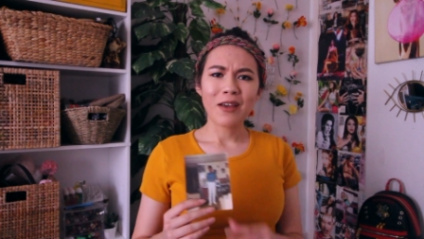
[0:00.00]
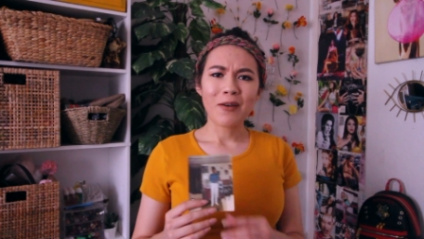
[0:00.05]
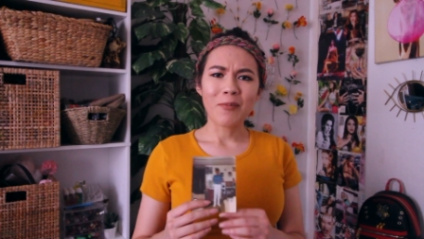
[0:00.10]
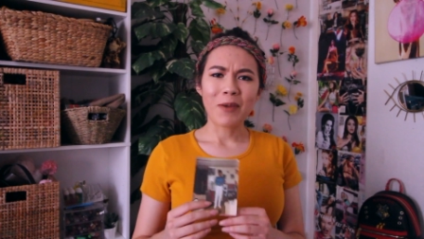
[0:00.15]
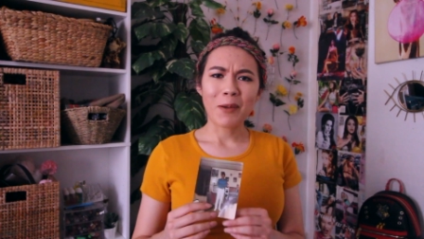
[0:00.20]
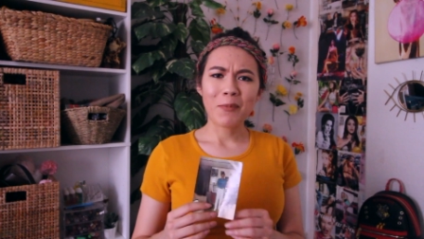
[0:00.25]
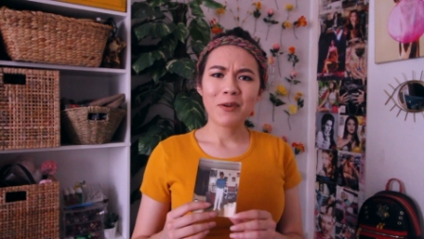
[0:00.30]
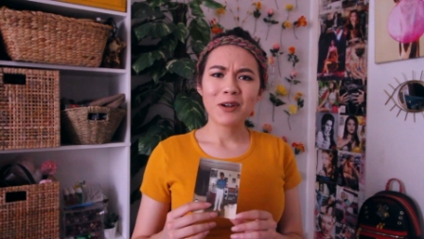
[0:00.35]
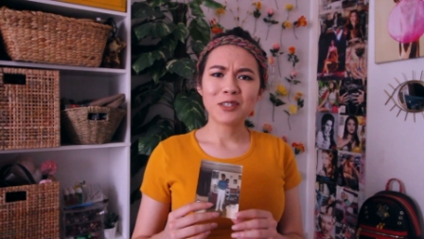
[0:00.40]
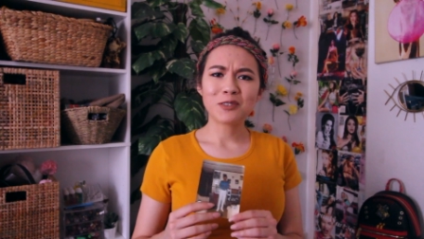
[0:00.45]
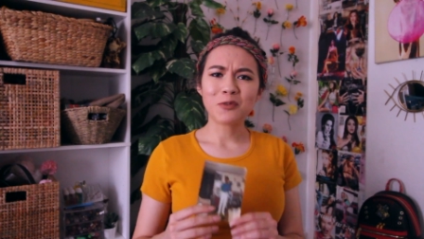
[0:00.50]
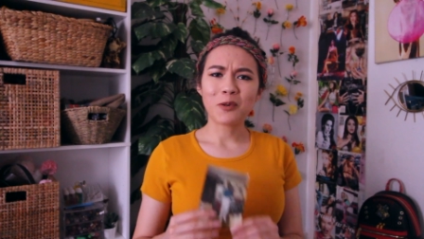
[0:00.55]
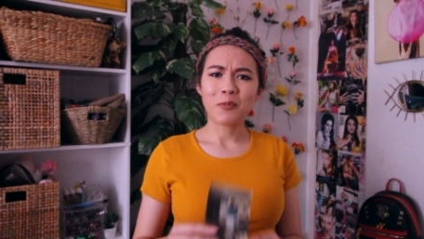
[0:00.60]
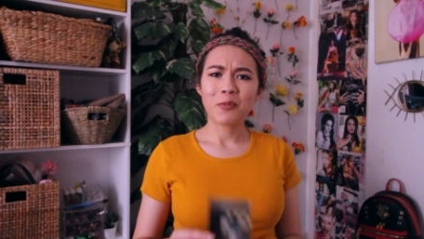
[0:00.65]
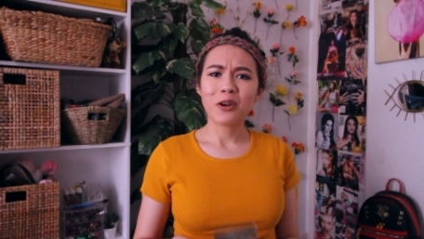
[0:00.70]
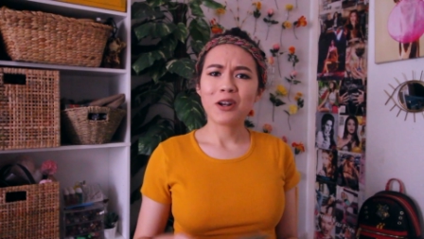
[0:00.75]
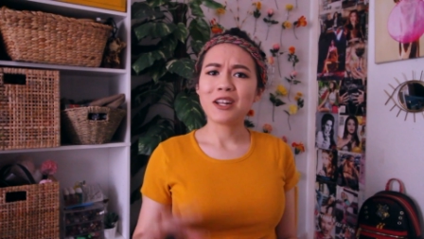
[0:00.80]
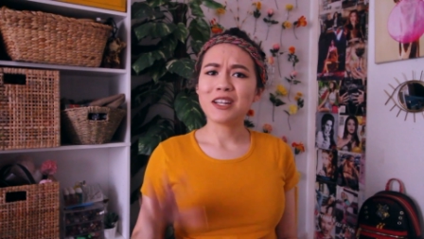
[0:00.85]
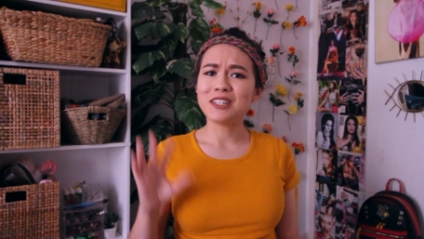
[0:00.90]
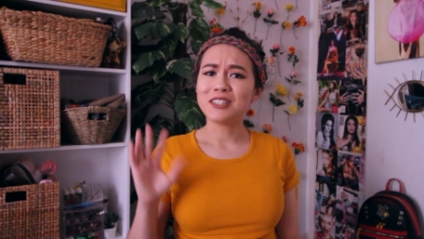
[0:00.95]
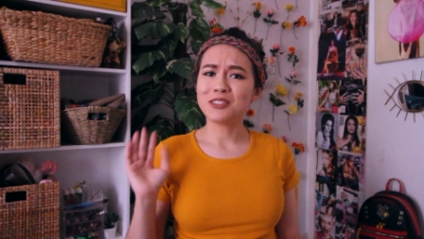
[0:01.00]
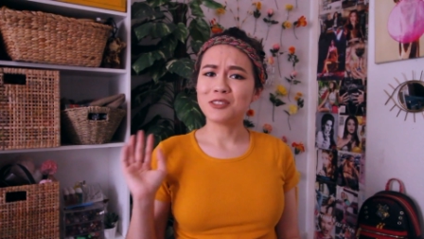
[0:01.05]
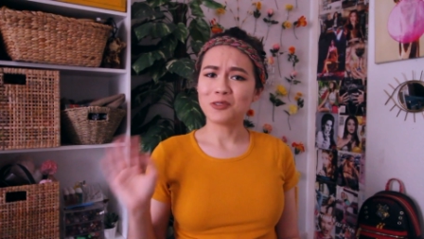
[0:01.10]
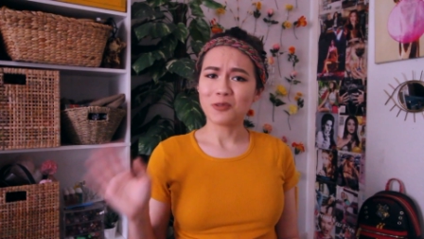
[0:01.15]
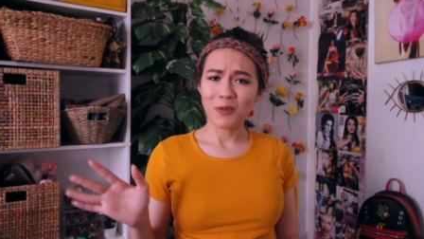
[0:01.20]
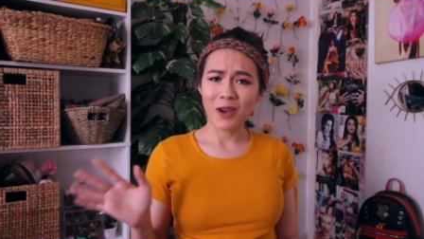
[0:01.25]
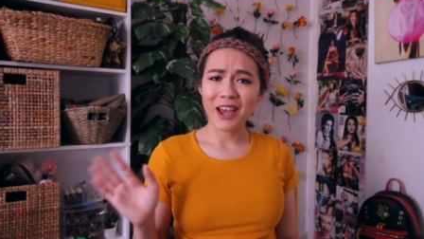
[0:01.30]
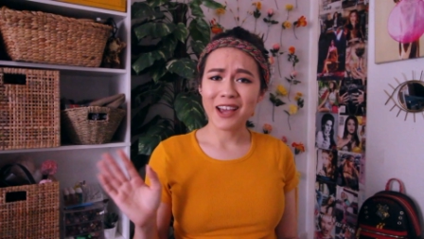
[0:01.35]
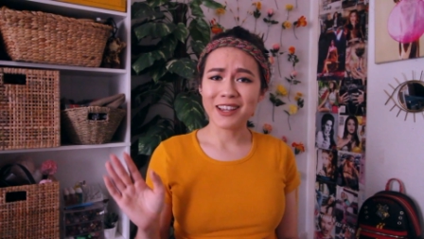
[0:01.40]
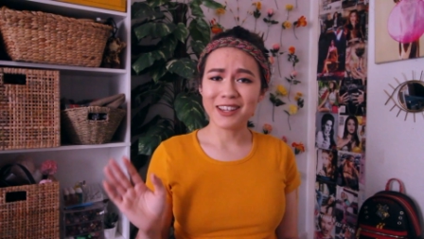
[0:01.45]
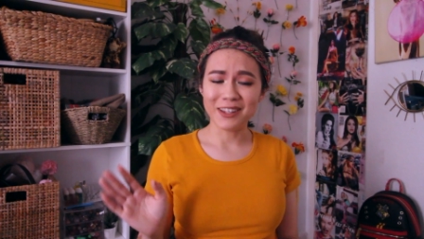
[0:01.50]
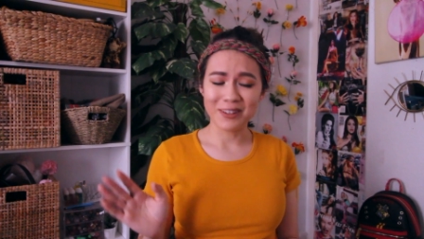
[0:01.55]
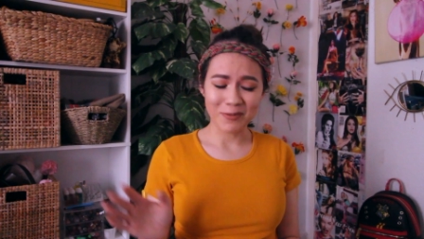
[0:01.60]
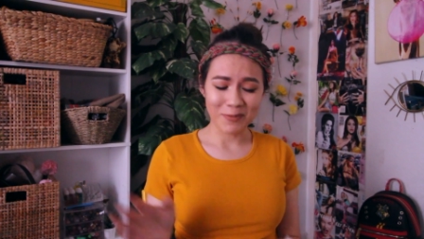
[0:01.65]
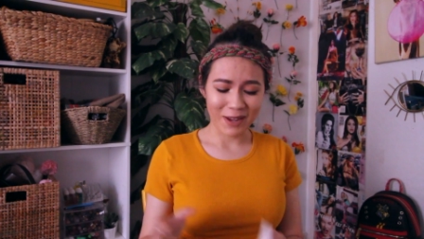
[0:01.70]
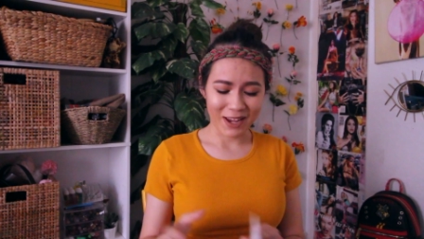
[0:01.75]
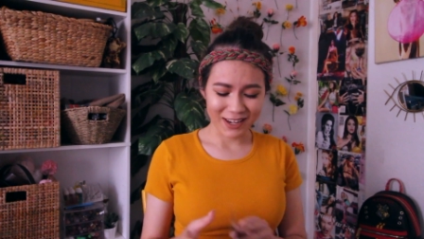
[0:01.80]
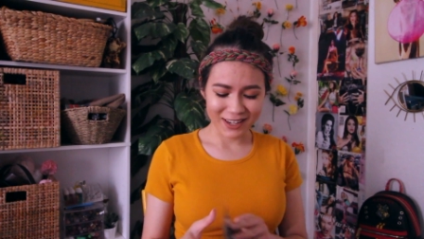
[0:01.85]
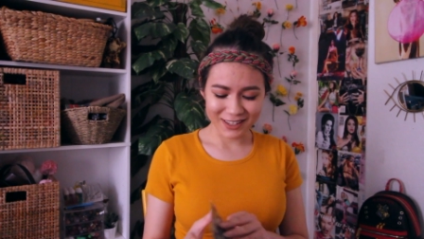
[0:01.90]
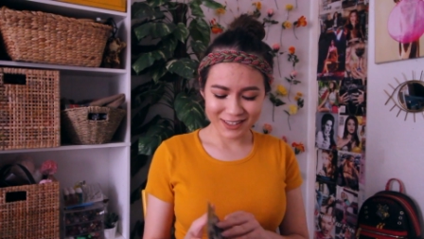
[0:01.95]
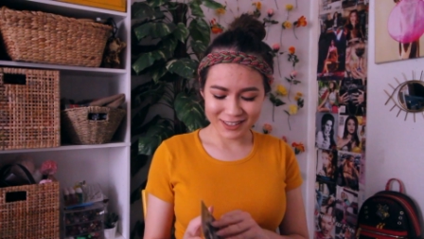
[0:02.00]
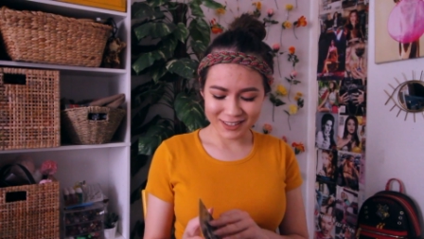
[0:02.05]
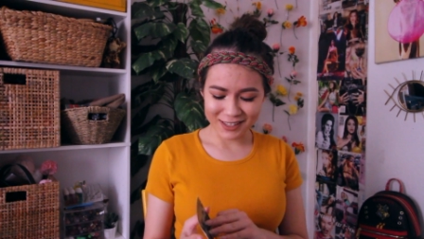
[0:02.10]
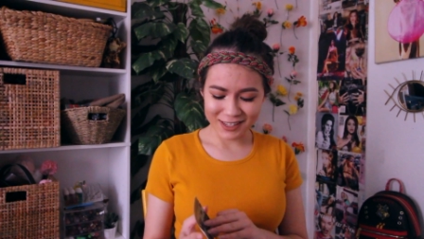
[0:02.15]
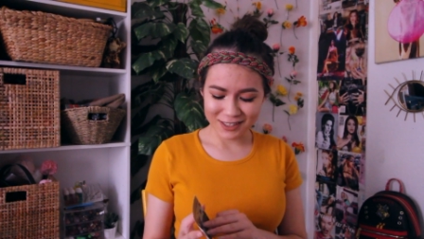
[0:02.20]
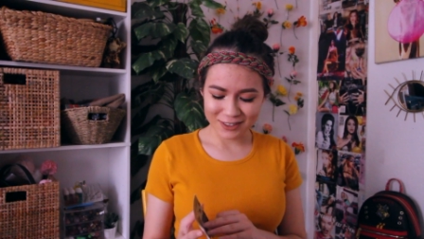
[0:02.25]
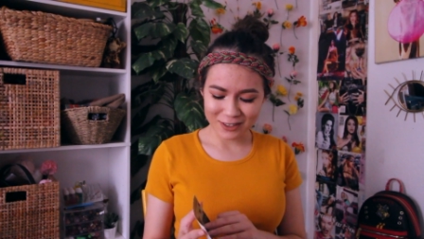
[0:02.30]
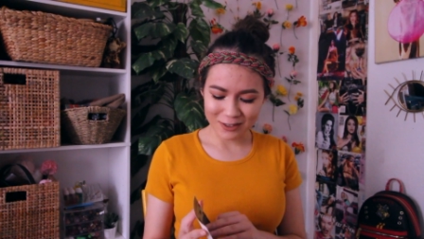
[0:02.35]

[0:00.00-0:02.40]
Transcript: my parents were pretty swaggy back in the day,